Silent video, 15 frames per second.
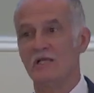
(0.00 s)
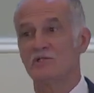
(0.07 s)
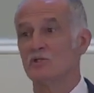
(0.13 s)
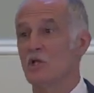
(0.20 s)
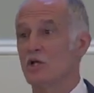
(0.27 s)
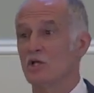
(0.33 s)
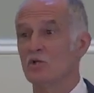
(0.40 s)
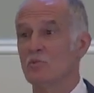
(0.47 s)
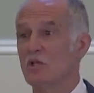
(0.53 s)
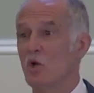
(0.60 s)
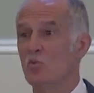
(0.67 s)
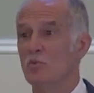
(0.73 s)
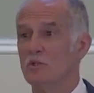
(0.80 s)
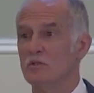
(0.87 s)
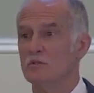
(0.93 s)
your eyes are not going
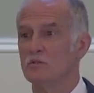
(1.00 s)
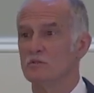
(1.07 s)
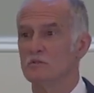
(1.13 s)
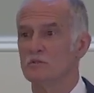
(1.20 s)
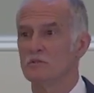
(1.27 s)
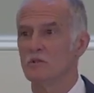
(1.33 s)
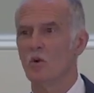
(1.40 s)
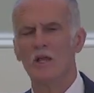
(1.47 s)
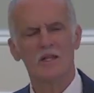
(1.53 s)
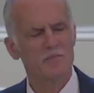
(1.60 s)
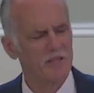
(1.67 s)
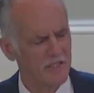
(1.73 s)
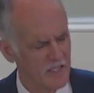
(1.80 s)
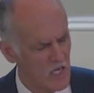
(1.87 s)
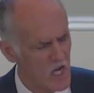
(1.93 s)
to be open.
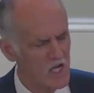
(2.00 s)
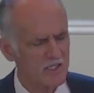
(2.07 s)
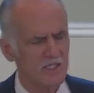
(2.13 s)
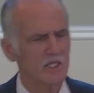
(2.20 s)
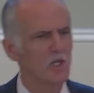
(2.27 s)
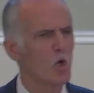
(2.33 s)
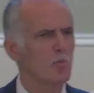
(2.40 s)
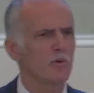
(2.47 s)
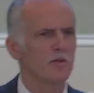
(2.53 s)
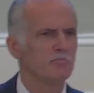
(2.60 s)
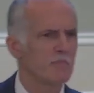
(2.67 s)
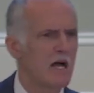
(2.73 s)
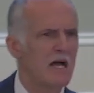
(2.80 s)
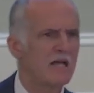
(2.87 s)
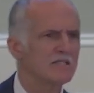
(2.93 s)
Wait a minute, God can
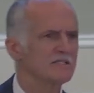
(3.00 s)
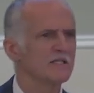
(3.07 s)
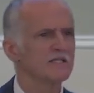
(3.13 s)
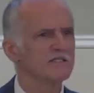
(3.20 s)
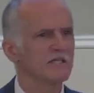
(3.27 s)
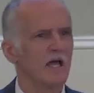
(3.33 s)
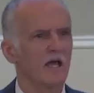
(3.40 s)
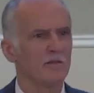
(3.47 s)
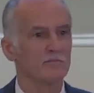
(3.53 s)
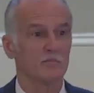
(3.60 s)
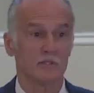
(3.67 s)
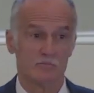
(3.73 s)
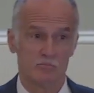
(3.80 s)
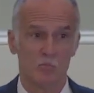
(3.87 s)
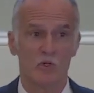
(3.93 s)
open my eyes anytime.
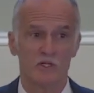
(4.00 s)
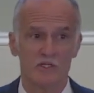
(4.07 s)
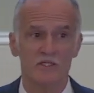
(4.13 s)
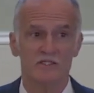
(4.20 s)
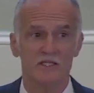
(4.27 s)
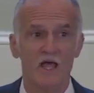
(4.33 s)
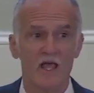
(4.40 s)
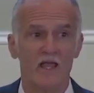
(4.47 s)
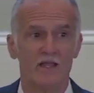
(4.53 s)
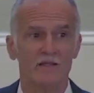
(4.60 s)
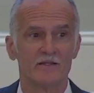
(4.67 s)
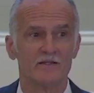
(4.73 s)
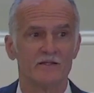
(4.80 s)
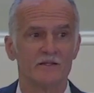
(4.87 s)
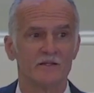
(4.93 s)
But what did he
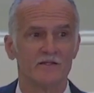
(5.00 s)
say?